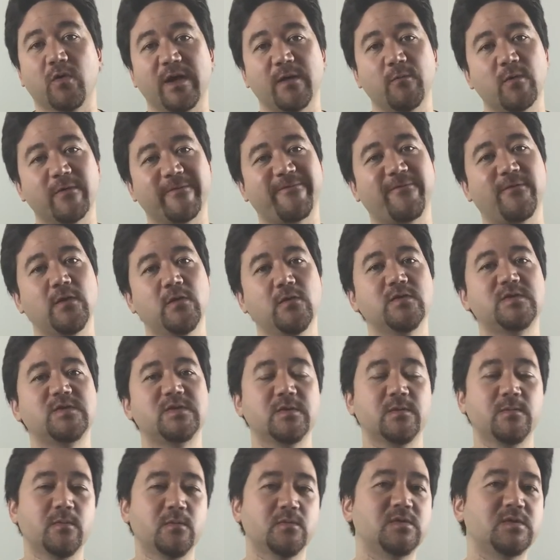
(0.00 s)
They refuse
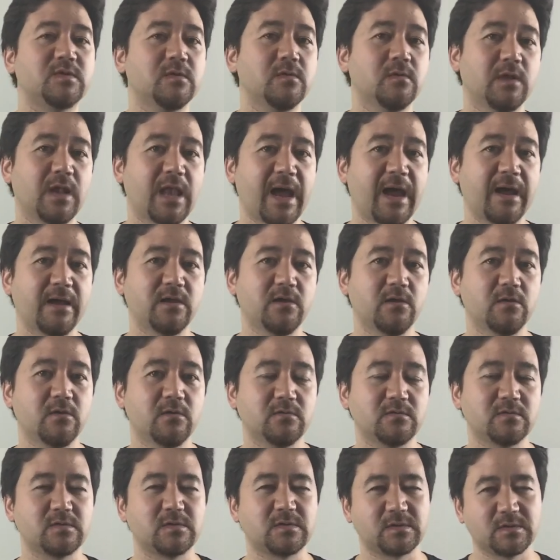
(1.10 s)
to allow
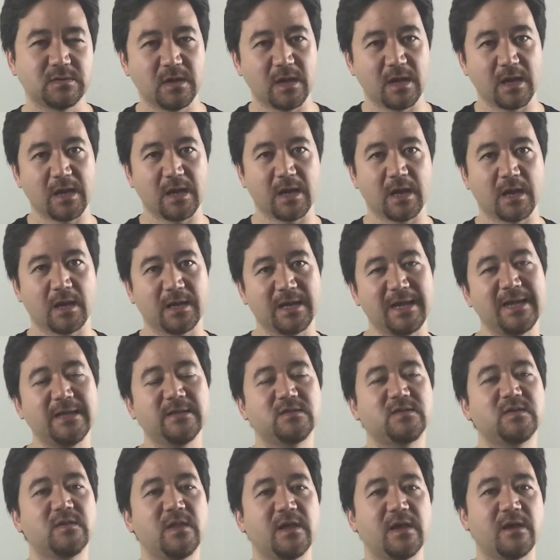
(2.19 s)
you
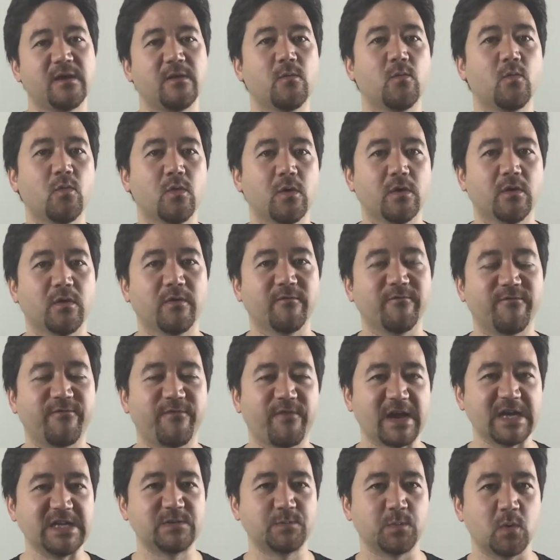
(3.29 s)
into their world on
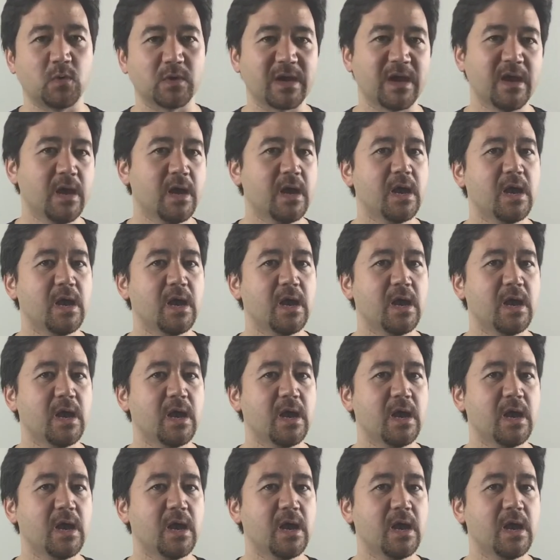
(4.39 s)
Facebook.